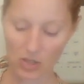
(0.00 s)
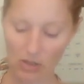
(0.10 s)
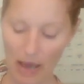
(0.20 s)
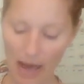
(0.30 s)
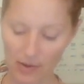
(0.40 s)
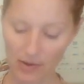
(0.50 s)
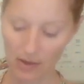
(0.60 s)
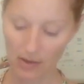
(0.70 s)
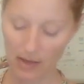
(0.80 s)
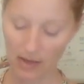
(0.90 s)

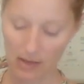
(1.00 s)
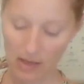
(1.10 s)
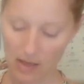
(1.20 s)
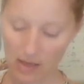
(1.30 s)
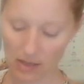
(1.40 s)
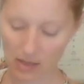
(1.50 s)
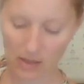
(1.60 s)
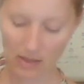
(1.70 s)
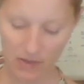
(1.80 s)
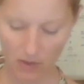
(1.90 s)
powder that,
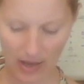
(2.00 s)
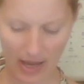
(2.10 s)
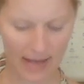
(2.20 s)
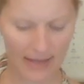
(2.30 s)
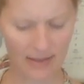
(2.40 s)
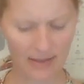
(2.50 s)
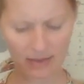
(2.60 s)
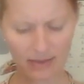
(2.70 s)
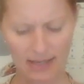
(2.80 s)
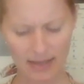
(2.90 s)
even though it has a little
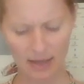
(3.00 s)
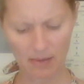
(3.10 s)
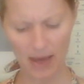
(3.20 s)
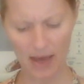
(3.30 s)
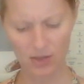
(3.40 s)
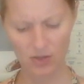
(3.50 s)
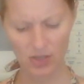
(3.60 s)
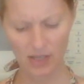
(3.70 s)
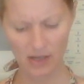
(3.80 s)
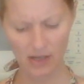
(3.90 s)
desiccant package in
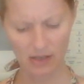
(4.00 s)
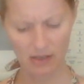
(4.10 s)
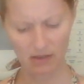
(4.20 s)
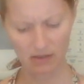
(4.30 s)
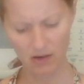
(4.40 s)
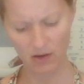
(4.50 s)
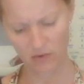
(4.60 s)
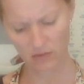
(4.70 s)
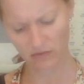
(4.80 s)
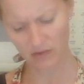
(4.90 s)
here, you
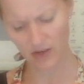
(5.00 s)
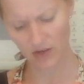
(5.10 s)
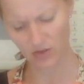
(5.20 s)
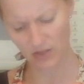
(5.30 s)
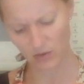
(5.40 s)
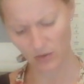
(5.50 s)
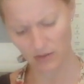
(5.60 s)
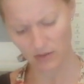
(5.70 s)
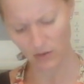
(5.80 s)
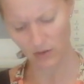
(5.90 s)
know, eventually
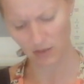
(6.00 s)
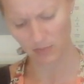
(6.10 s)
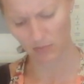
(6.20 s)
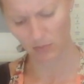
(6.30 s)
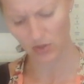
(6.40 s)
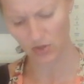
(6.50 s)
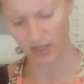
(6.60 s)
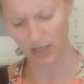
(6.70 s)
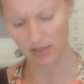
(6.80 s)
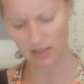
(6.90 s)
soaks up some moisture
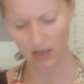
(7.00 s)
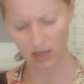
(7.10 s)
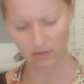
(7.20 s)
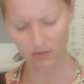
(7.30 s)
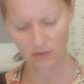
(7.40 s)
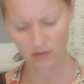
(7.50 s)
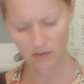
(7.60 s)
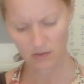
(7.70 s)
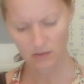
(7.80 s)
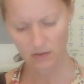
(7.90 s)
and gets kind of
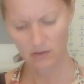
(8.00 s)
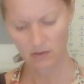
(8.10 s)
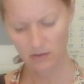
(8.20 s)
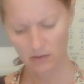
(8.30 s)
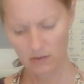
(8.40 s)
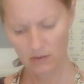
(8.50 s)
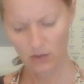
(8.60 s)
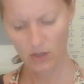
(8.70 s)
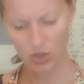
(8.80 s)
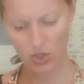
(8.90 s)

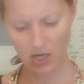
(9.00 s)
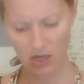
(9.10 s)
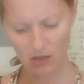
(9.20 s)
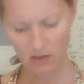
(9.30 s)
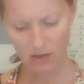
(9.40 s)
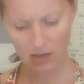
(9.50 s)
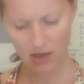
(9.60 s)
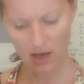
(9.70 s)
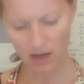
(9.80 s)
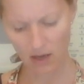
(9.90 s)
crunchy.
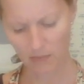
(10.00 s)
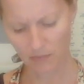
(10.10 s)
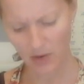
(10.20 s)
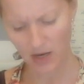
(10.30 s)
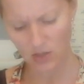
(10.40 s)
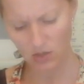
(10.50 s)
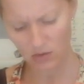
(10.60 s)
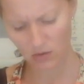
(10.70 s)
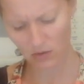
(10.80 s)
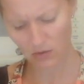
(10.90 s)
I
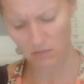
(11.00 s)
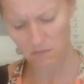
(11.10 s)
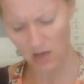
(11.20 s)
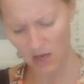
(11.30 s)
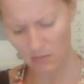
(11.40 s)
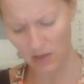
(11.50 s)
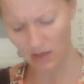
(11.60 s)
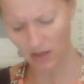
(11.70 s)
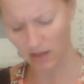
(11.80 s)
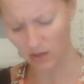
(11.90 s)
do maybe
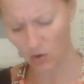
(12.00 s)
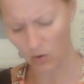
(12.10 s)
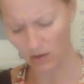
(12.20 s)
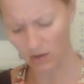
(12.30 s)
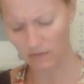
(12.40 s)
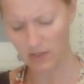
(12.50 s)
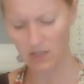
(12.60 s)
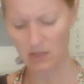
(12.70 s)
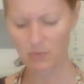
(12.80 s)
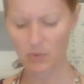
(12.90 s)
like 1/4 of a
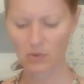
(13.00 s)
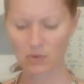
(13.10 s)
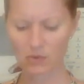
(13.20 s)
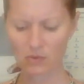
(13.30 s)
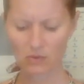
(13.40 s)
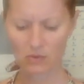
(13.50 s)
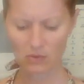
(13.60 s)
teaspoon